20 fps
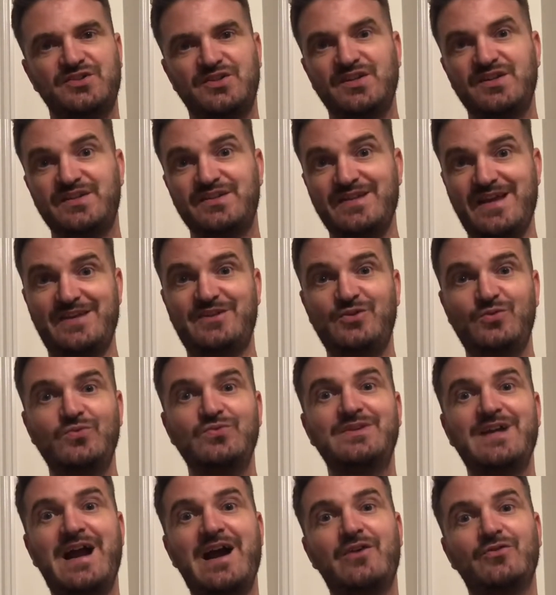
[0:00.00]
to settle
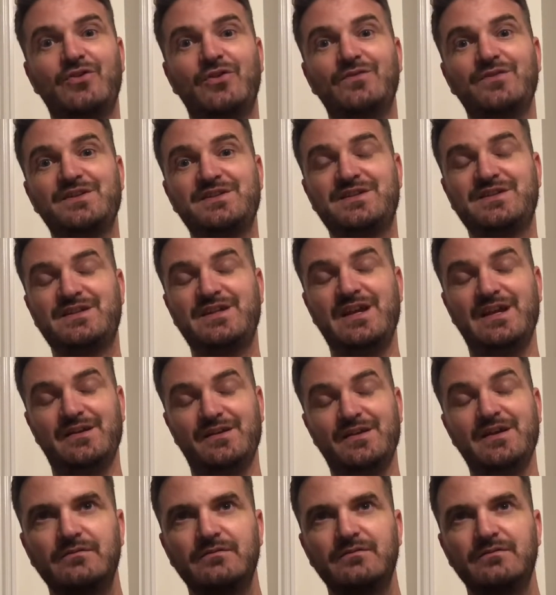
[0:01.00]
down on the skin.